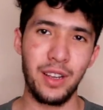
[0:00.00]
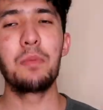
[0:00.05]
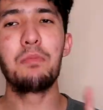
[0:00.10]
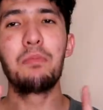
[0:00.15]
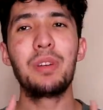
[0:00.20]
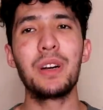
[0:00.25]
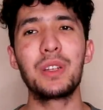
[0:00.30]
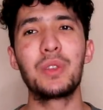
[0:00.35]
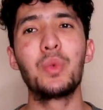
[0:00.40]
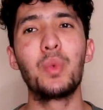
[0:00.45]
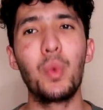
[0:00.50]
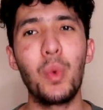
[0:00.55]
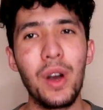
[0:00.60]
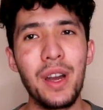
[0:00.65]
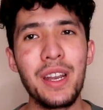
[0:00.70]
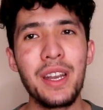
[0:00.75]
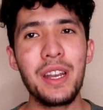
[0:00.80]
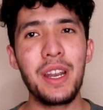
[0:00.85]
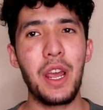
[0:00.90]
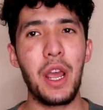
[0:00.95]
But
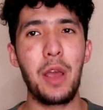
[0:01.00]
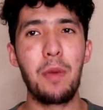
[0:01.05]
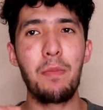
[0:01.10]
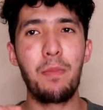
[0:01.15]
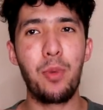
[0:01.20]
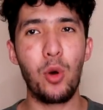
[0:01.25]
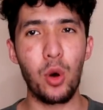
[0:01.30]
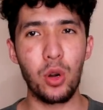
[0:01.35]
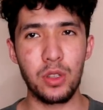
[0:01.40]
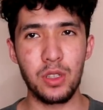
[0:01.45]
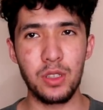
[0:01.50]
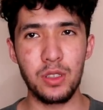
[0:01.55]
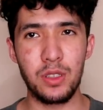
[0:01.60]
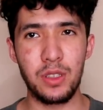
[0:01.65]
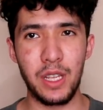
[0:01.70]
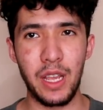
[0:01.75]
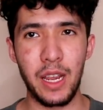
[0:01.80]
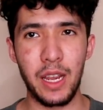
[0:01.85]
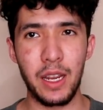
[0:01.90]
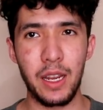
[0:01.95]
one important
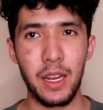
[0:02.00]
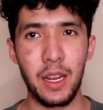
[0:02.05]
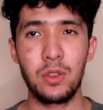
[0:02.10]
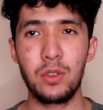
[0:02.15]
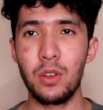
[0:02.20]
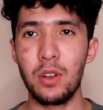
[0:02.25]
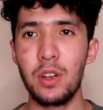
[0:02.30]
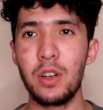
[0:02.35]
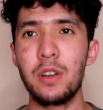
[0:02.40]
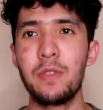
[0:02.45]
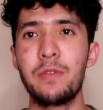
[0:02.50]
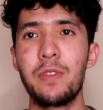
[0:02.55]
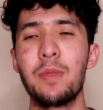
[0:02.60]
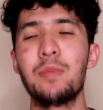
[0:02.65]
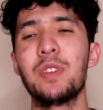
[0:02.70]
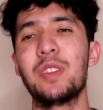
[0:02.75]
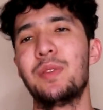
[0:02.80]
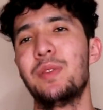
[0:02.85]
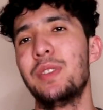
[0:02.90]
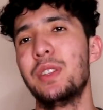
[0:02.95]
thing to learn from
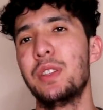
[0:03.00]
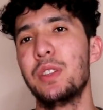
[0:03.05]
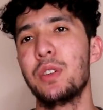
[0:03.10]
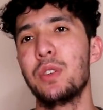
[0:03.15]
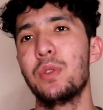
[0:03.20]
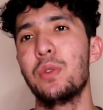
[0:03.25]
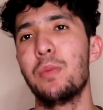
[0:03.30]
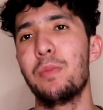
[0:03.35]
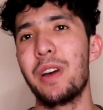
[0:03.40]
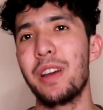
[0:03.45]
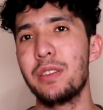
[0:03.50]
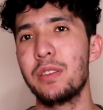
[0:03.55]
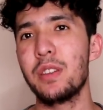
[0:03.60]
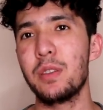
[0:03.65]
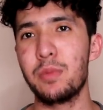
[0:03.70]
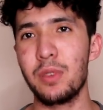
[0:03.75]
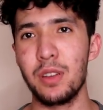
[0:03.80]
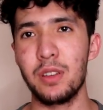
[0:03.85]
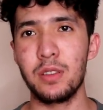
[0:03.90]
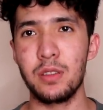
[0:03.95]
this video, my dear
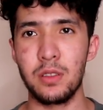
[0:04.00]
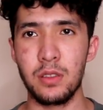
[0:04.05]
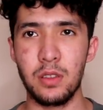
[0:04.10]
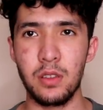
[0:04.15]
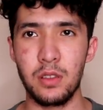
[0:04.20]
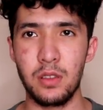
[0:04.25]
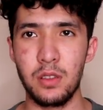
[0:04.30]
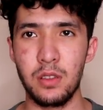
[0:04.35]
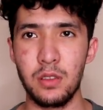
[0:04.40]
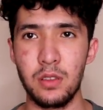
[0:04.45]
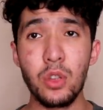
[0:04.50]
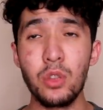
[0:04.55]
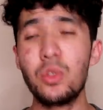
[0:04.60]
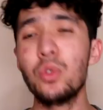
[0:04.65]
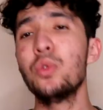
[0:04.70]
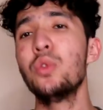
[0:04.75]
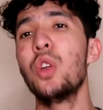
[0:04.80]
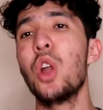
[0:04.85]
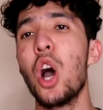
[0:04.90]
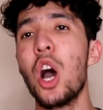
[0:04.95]
brothers and sisters,
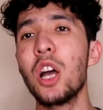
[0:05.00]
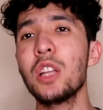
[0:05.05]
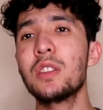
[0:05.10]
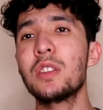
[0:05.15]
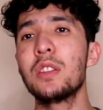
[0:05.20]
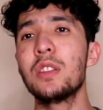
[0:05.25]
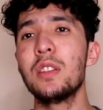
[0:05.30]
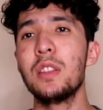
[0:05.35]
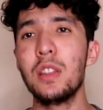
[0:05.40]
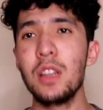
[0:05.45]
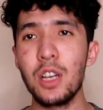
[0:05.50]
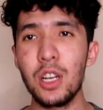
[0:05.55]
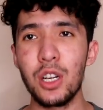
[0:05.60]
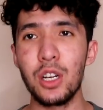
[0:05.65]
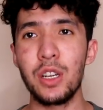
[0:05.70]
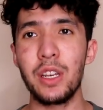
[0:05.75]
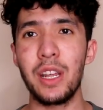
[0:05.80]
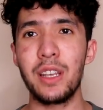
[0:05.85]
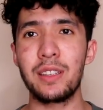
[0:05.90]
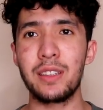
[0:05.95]
do not
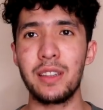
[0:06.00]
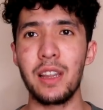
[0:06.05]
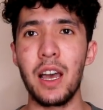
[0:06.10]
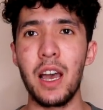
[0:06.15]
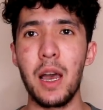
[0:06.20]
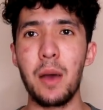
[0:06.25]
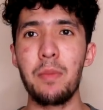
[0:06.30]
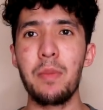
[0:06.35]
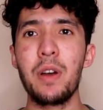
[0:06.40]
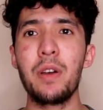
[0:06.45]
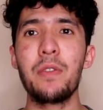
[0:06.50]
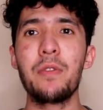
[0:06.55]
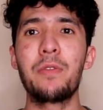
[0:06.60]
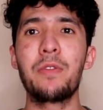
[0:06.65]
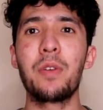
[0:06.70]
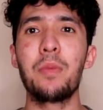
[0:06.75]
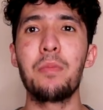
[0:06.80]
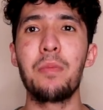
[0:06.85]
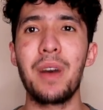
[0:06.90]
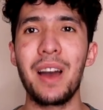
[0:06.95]
learn Islam
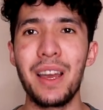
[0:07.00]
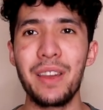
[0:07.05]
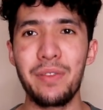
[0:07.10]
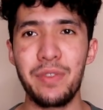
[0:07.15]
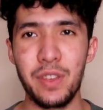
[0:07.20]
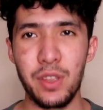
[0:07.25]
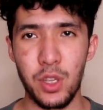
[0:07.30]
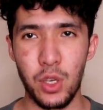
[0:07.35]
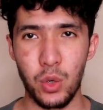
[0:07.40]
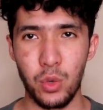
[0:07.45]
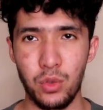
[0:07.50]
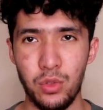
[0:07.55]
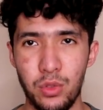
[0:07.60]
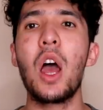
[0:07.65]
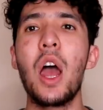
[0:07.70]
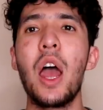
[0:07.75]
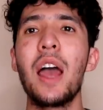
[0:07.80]
from my videos,